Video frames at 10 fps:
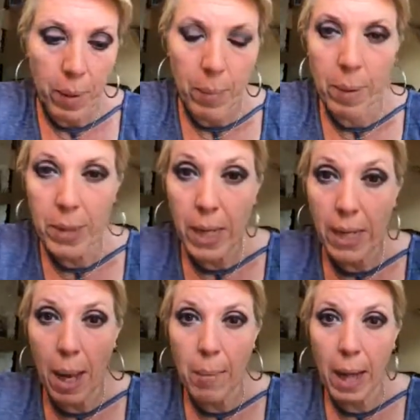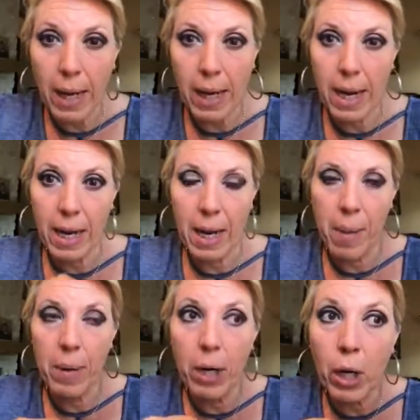But I'm gonna take that black again and
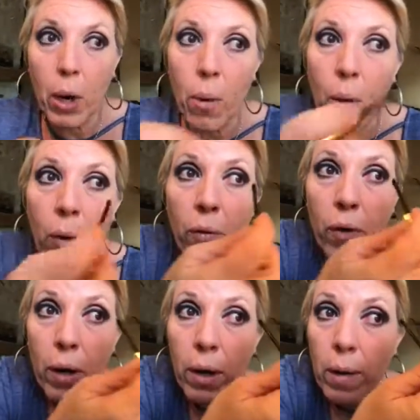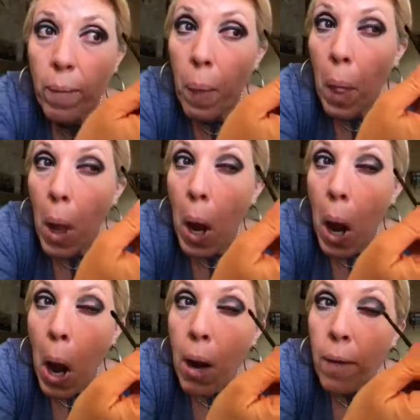I'm gonna go over
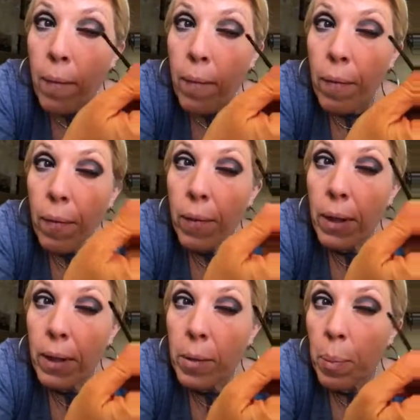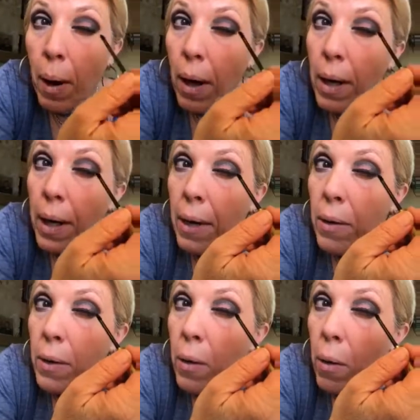this part here
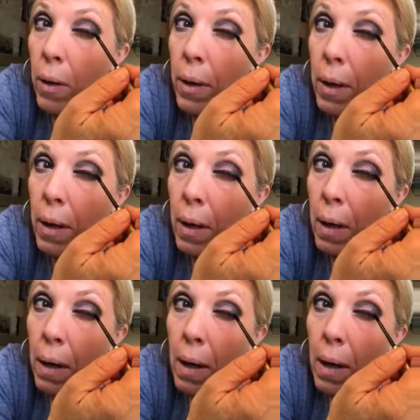in the corner,